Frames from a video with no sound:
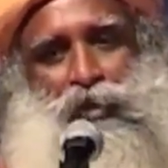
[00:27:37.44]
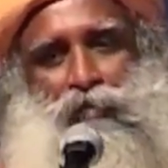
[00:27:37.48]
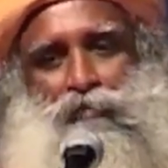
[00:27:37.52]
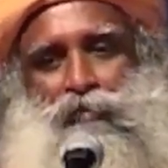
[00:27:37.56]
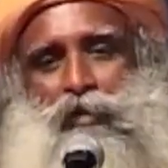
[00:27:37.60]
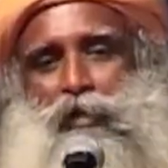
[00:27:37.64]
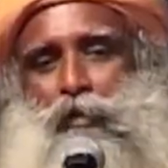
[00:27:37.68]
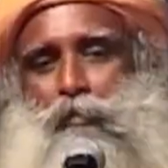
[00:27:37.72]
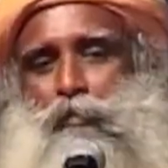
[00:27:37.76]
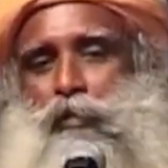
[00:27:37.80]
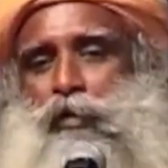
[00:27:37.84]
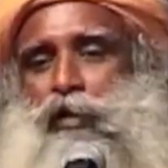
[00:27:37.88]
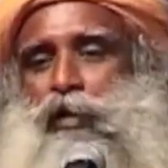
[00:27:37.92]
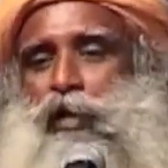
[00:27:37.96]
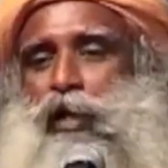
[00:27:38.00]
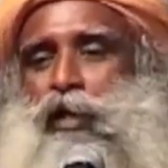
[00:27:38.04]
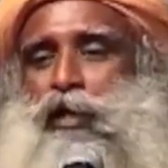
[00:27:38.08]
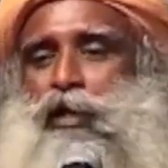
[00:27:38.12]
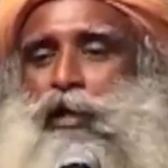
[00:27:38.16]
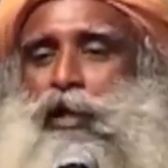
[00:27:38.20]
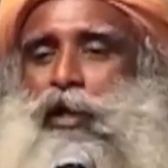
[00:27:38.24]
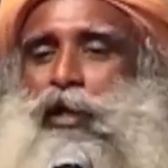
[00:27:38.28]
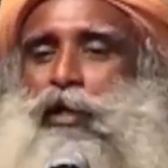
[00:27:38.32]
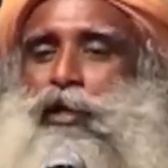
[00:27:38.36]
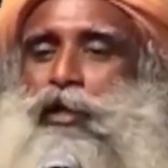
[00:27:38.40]
develop an
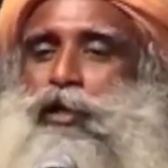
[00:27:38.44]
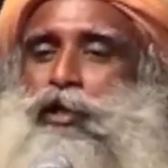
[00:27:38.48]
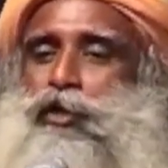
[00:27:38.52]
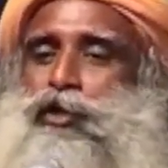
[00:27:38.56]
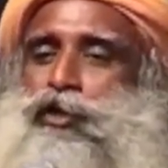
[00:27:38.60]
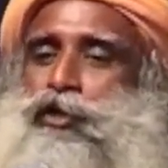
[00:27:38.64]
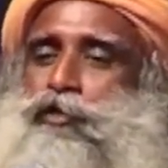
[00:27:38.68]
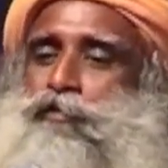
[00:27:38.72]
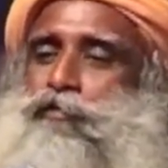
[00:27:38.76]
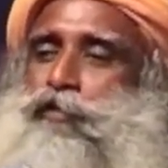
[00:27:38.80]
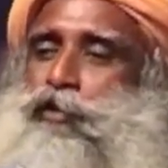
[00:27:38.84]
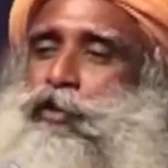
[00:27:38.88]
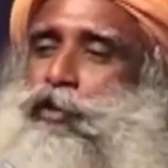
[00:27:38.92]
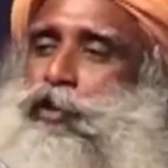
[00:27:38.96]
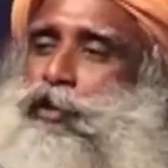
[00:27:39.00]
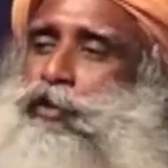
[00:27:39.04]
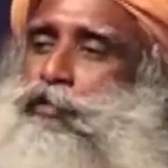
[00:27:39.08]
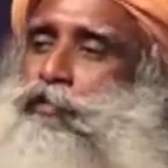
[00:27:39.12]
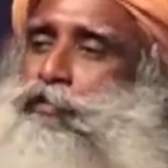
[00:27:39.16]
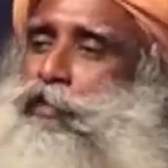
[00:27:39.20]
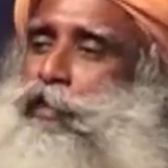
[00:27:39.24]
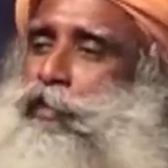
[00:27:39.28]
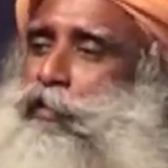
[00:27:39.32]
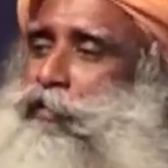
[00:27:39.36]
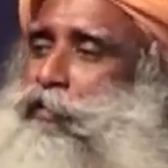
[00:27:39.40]
allergy for
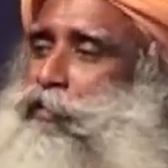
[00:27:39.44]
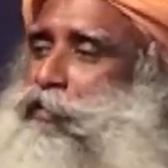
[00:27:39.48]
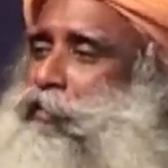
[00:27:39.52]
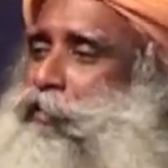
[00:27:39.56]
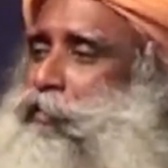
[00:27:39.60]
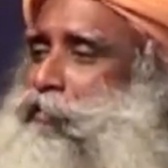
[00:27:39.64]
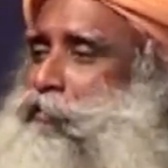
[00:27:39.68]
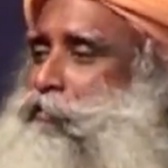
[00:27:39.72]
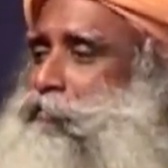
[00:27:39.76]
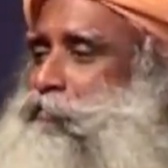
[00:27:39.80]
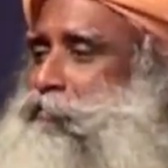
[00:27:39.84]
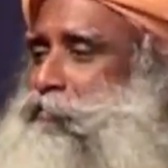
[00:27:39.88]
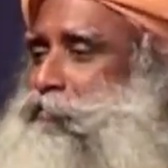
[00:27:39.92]
this filth.